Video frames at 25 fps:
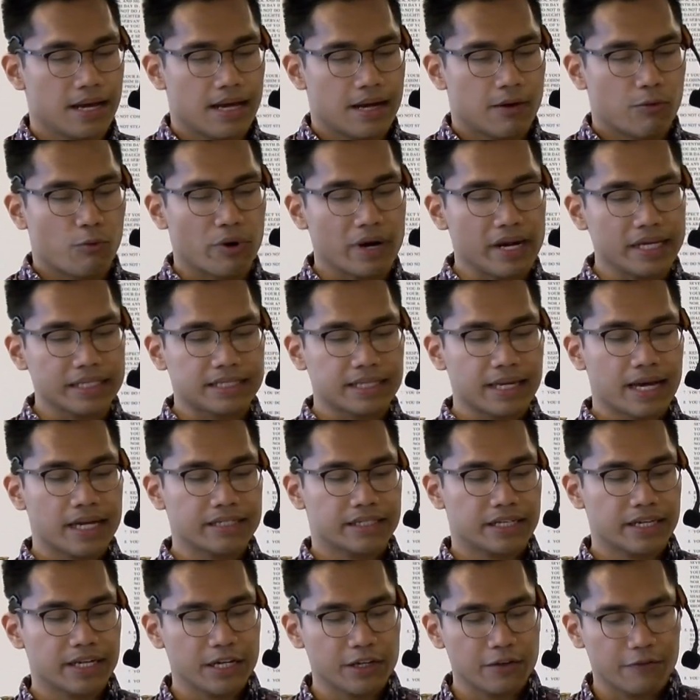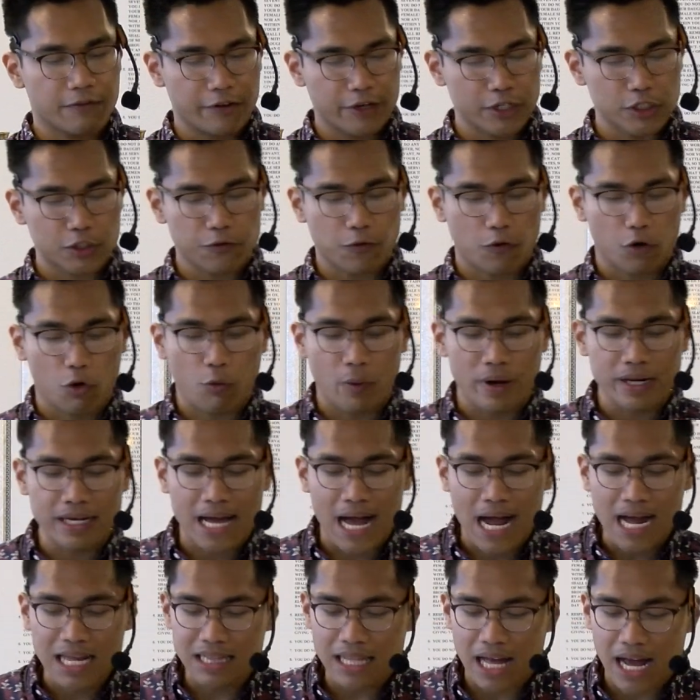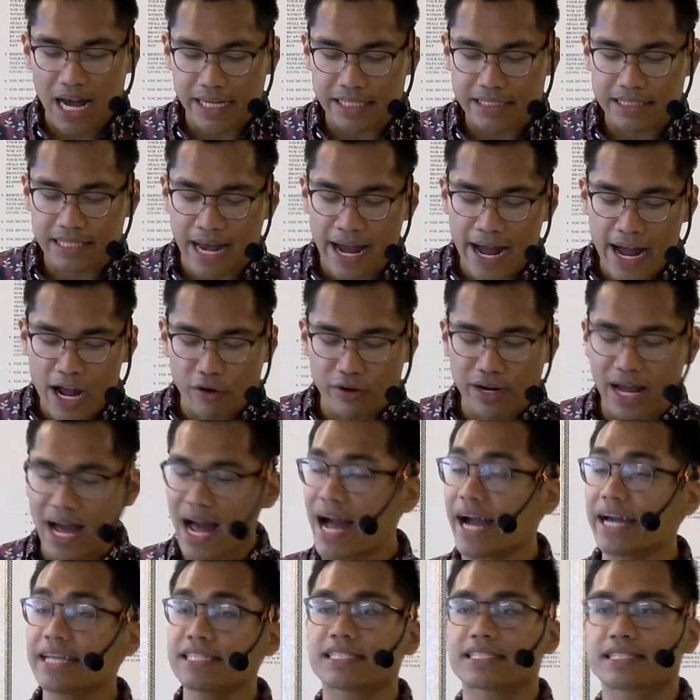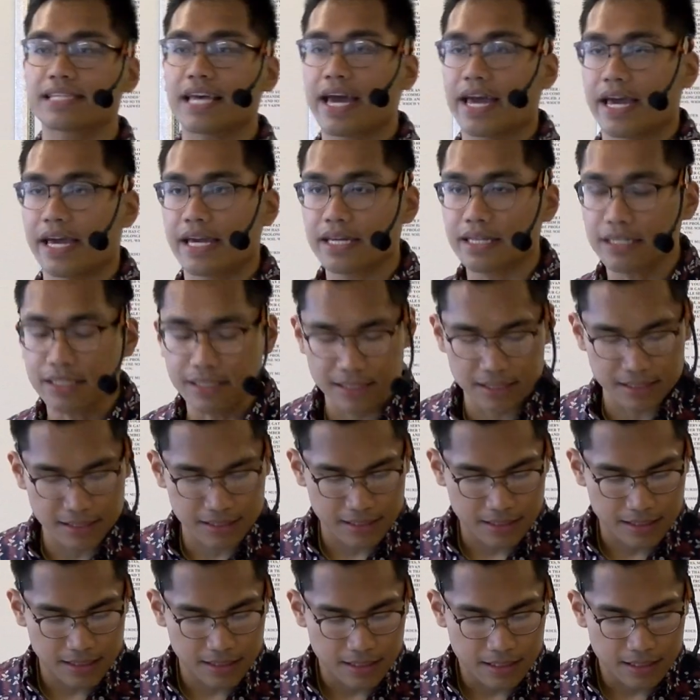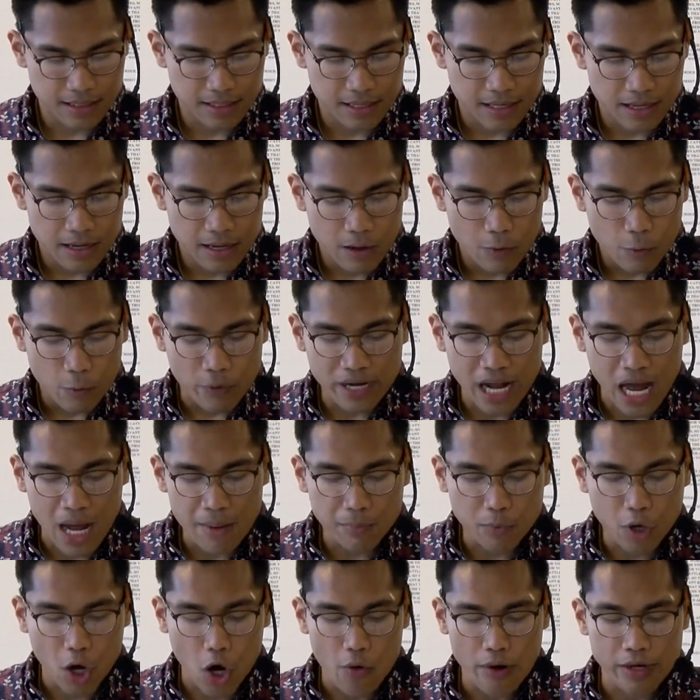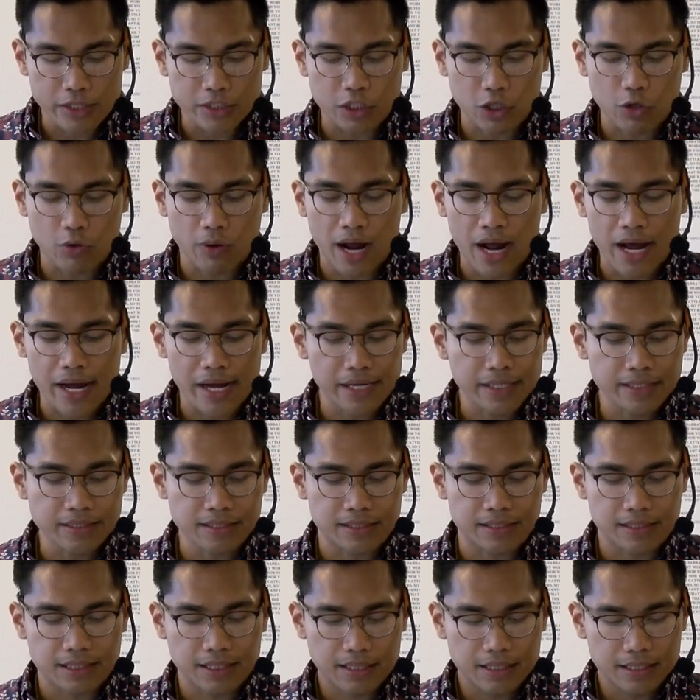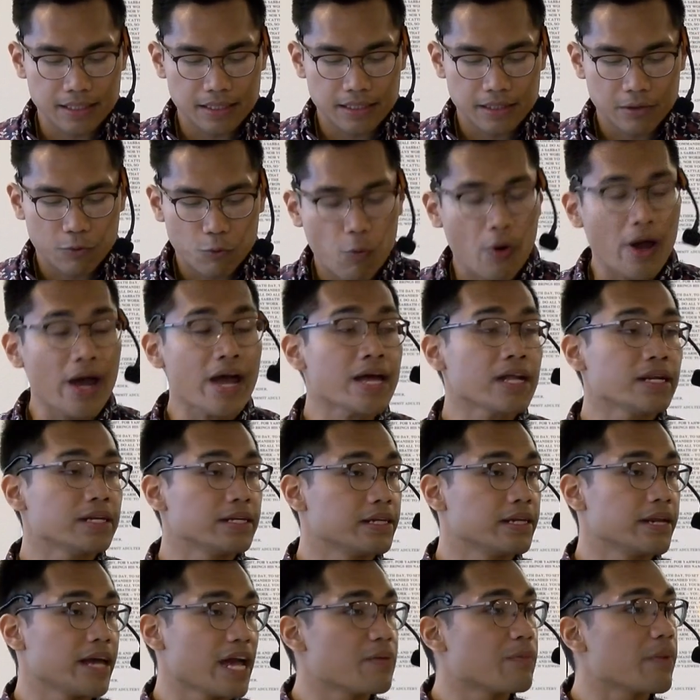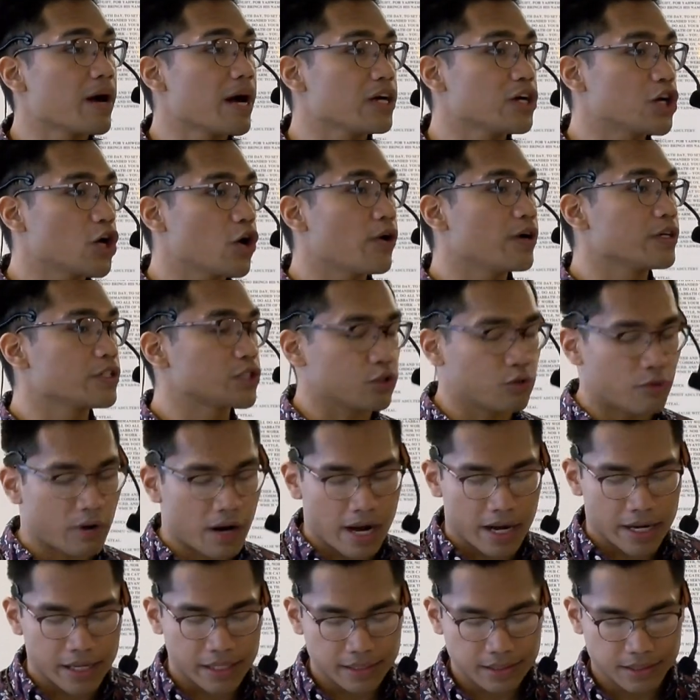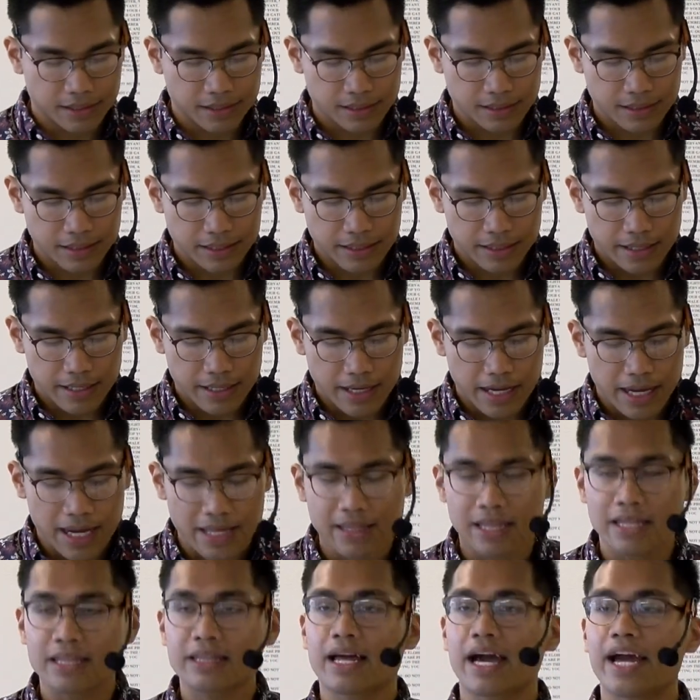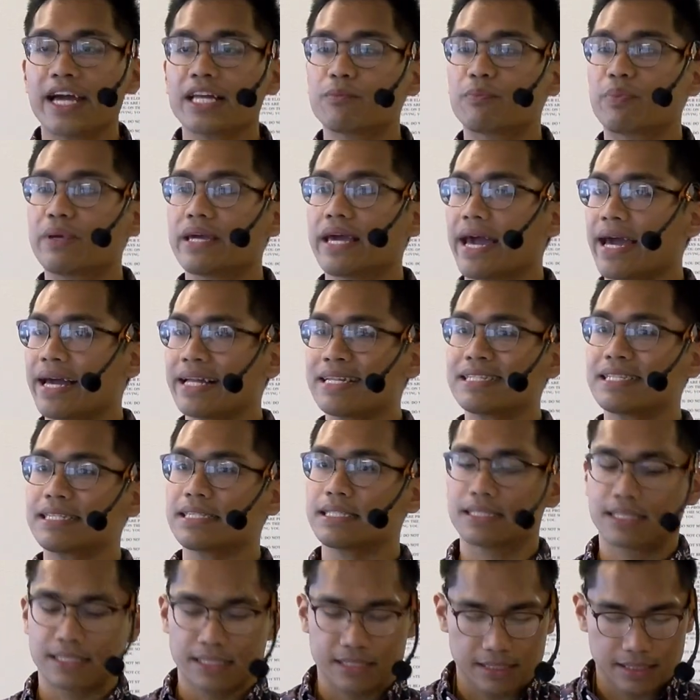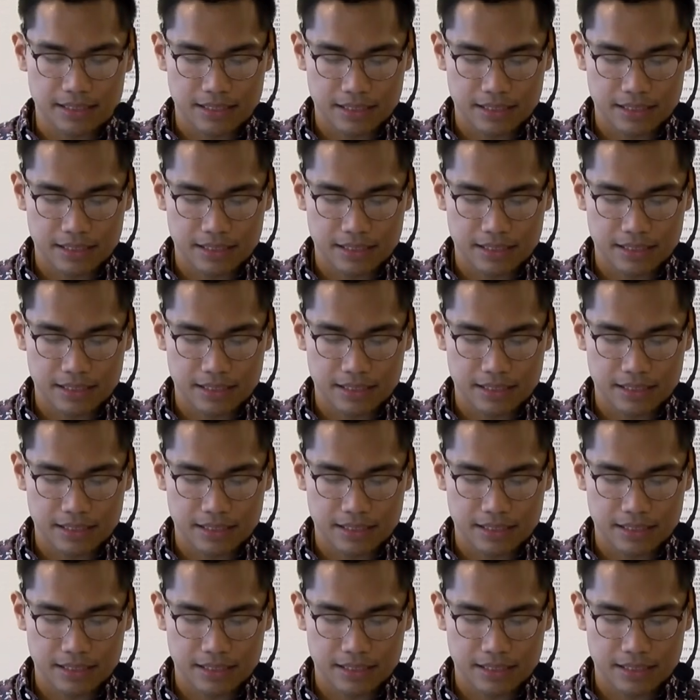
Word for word: What it says here in verse 4 When I lie down, I say, When I'm going to rise, when am I going to rise? And the night be ended.